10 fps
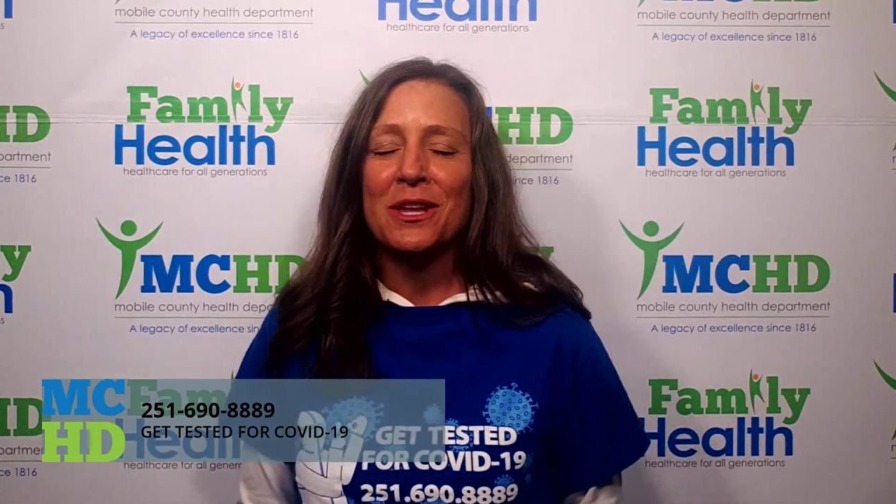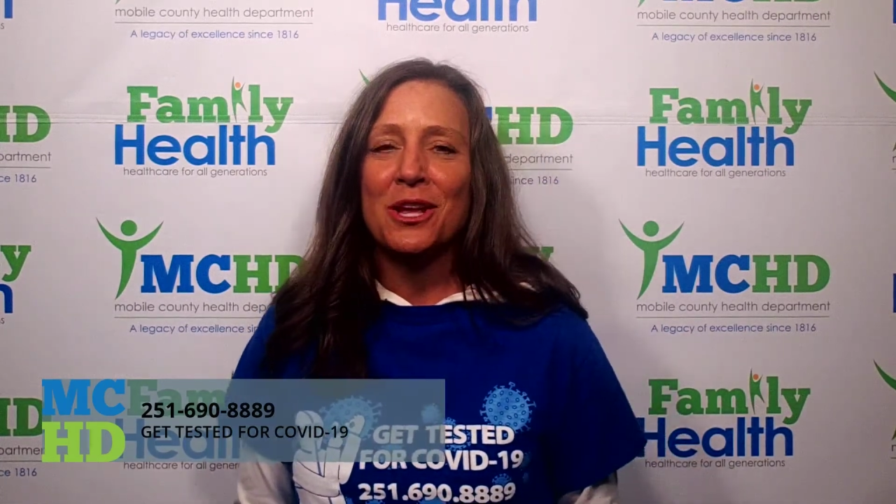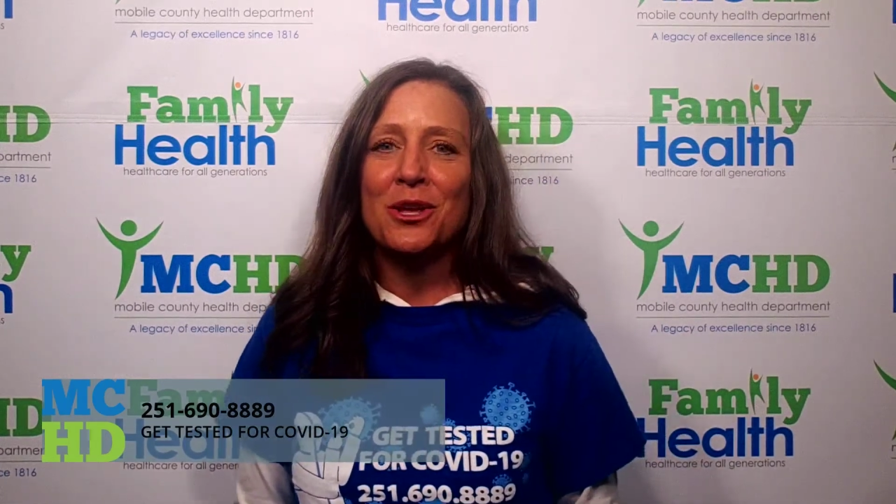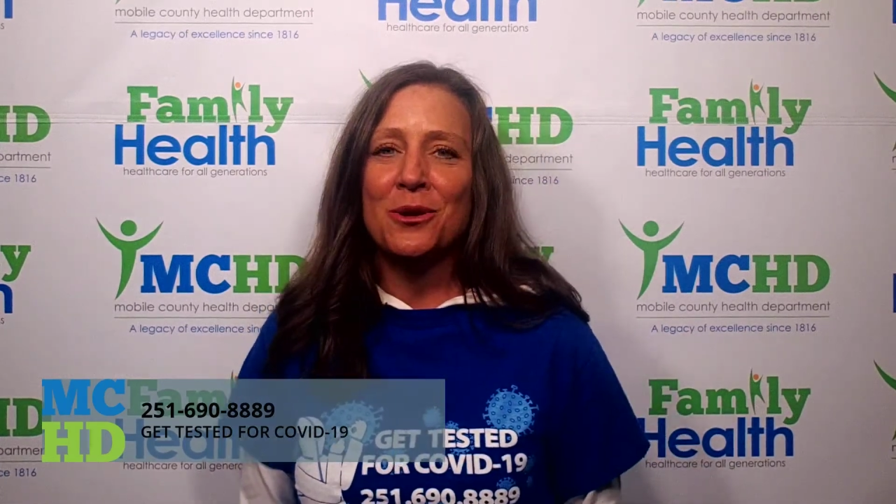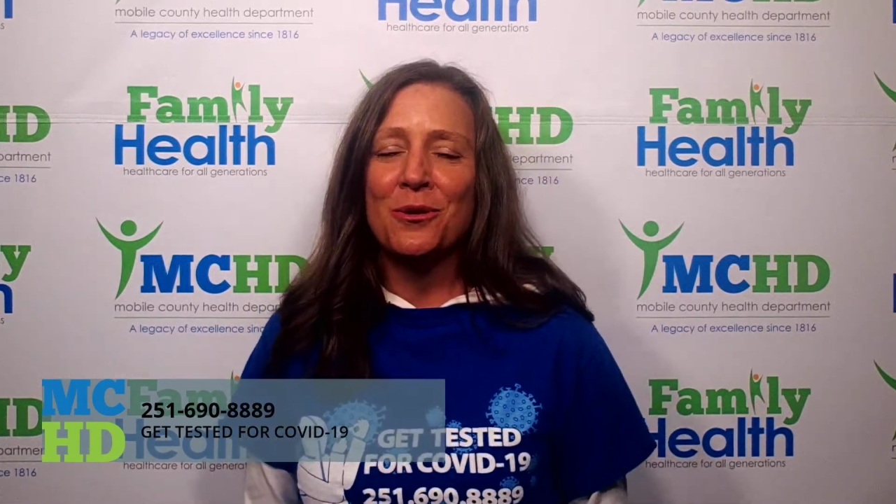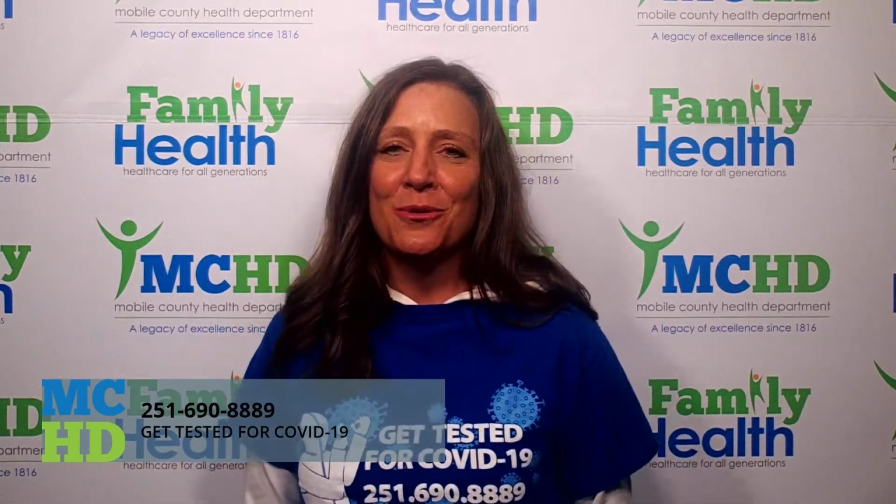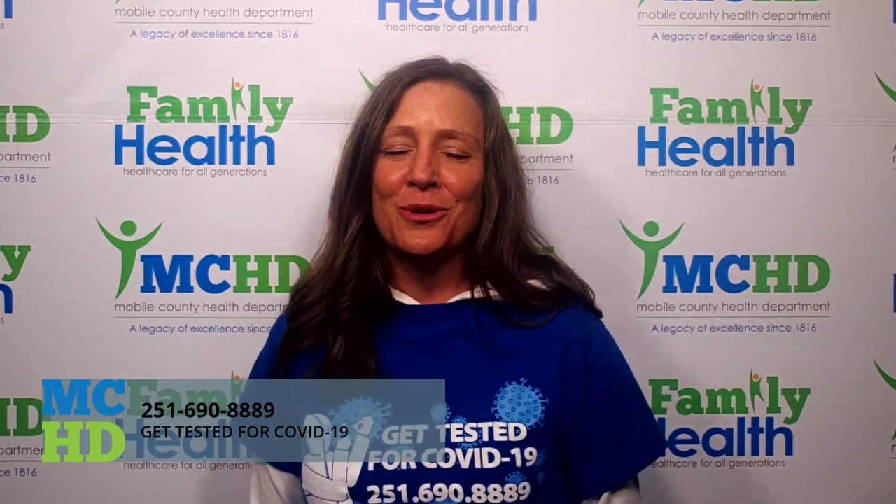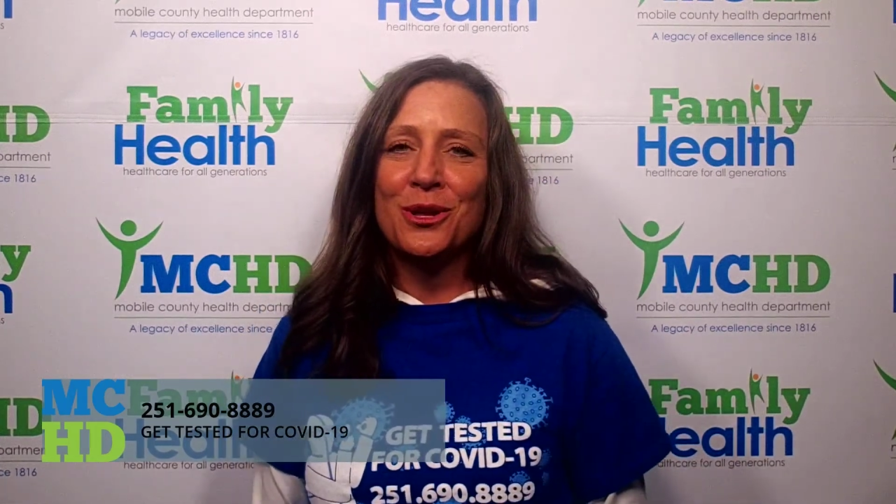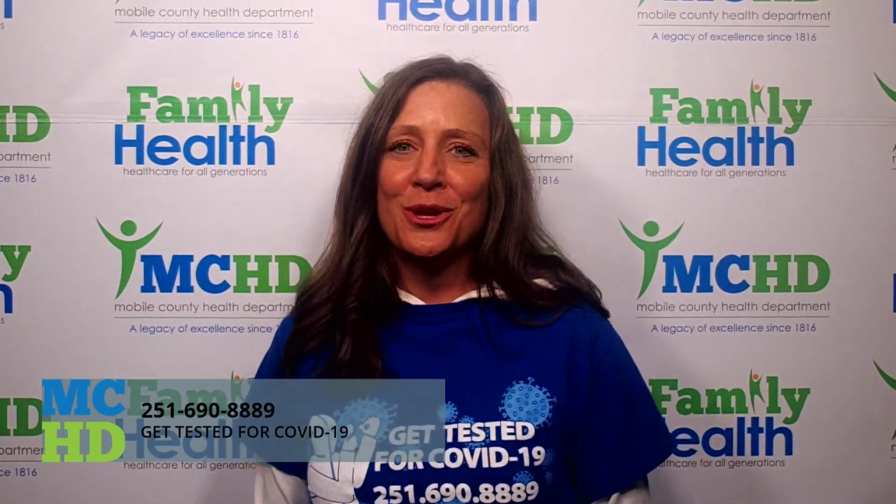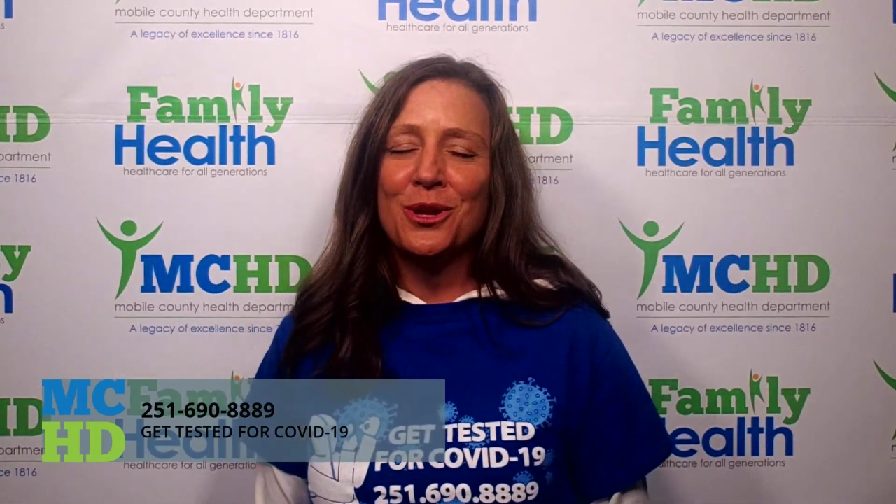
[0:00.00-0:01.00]
you're
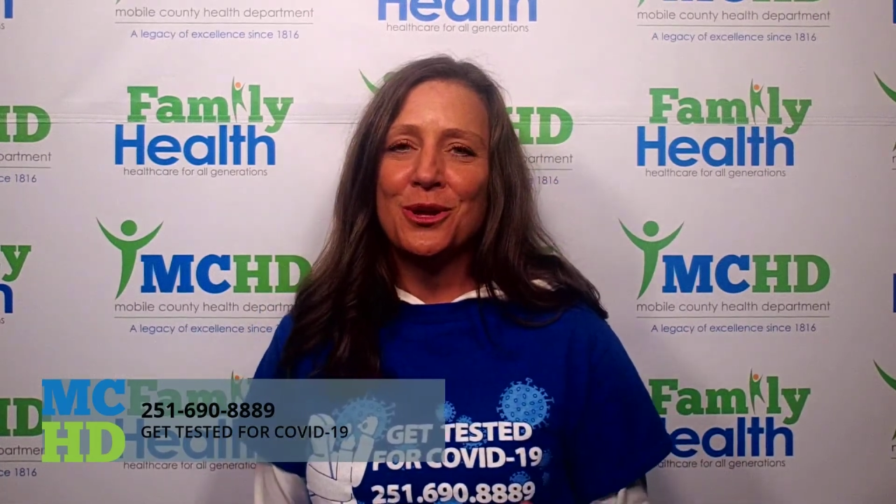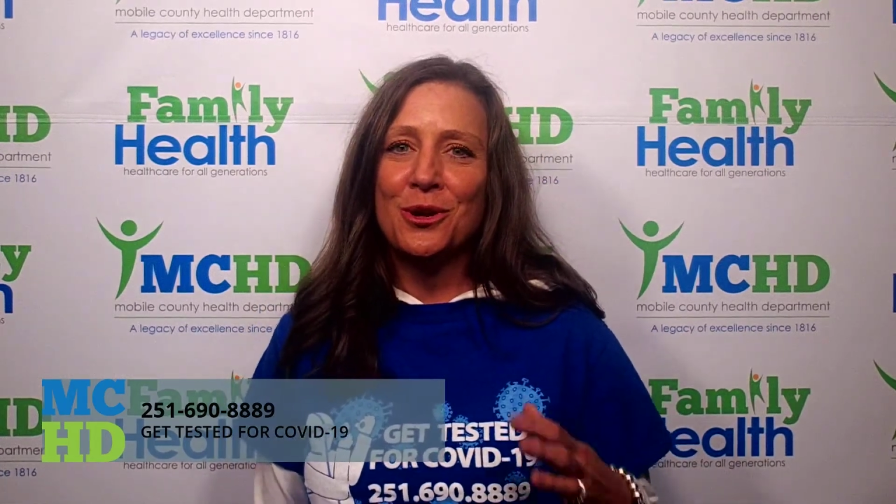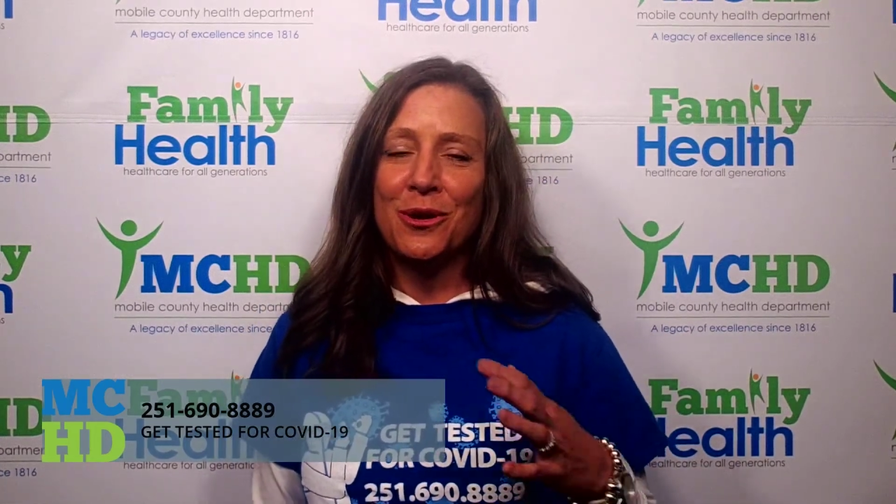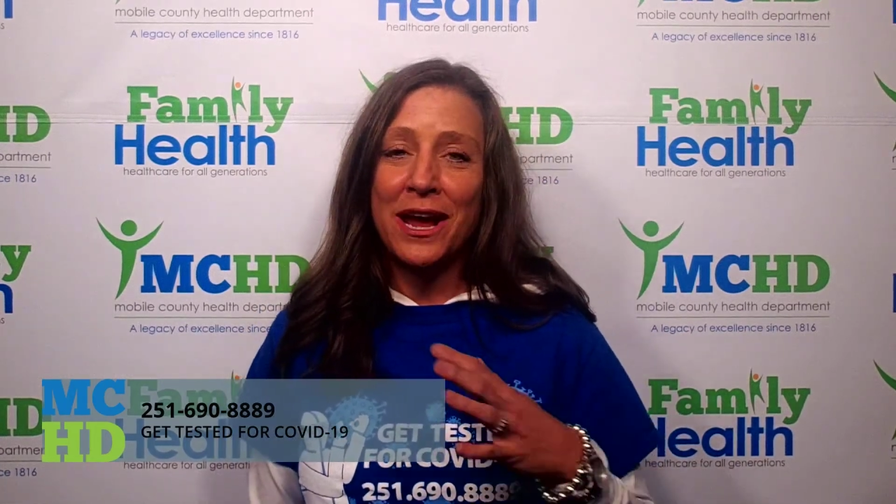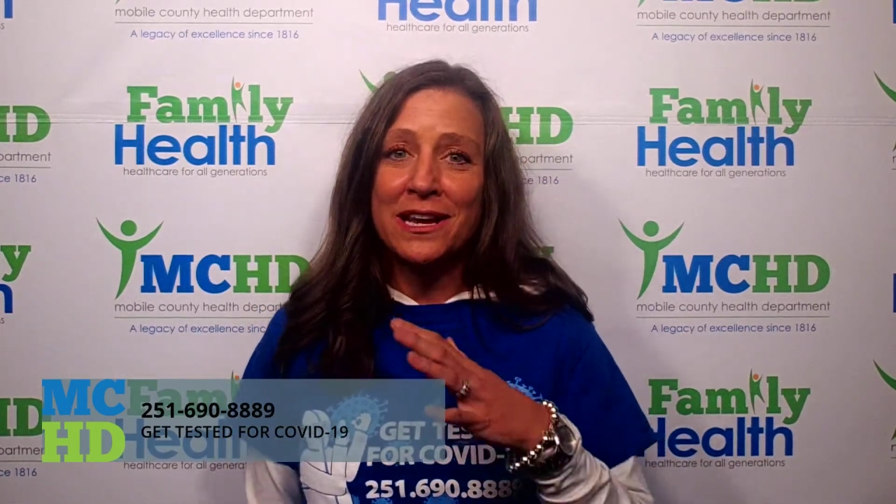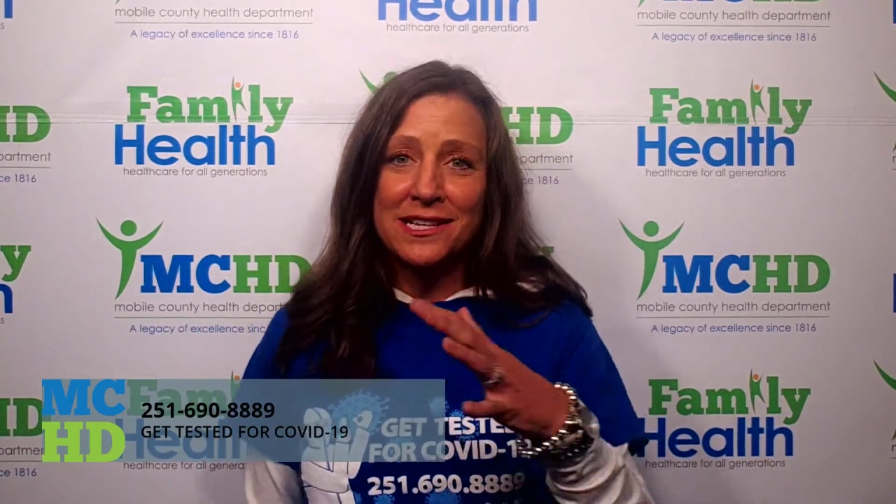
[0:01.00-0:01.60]
in